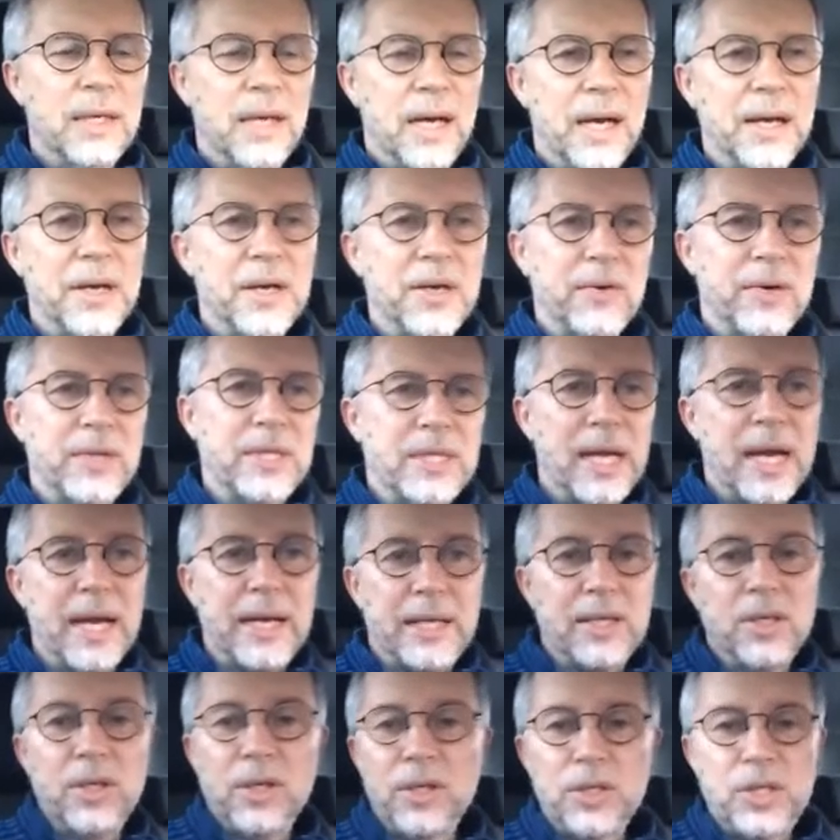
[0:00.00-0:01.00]
under
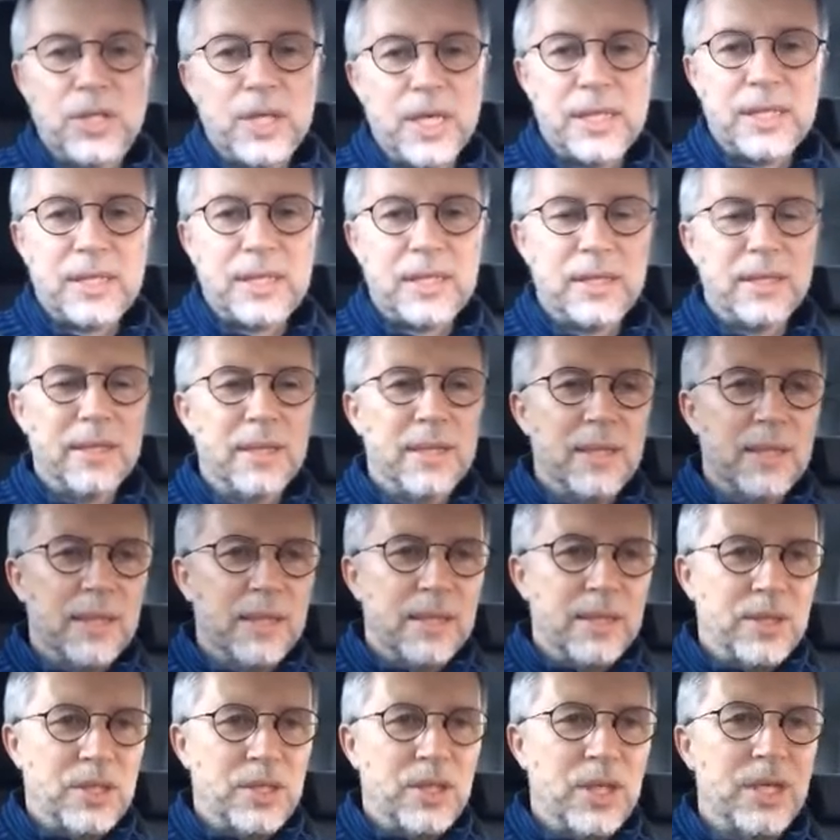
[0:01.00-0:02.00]
attack, not just
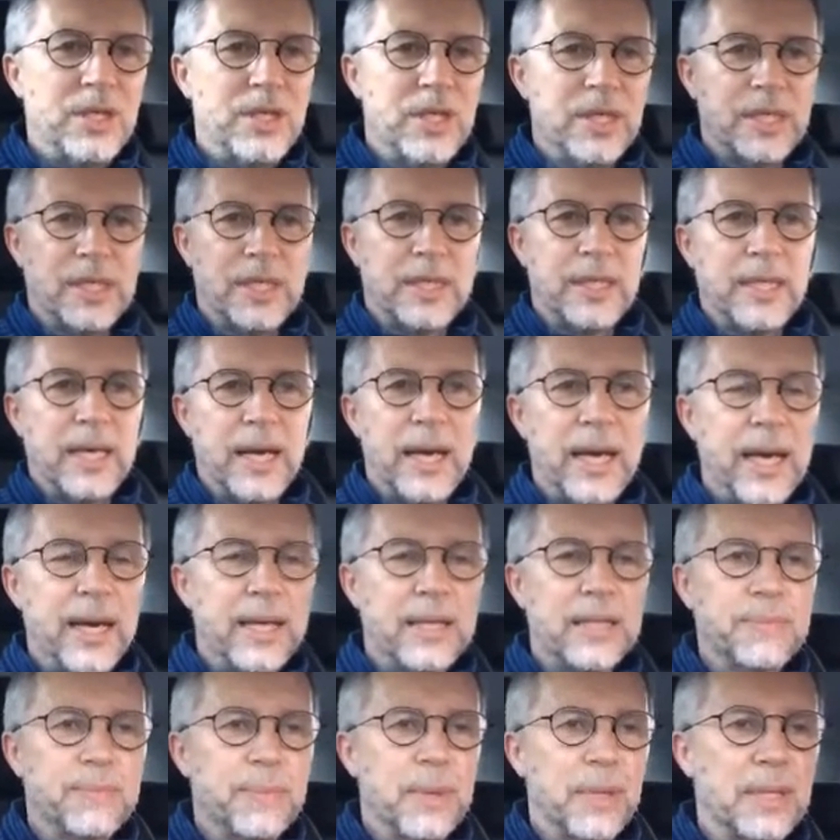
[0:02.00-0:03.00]
churches in
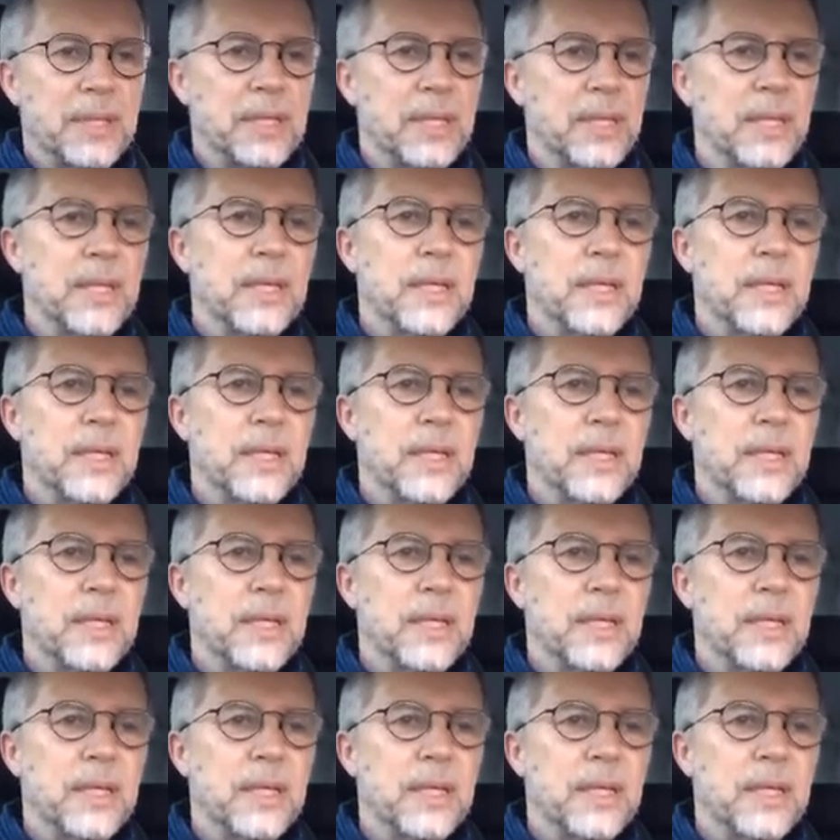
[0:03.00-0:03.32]
KX, but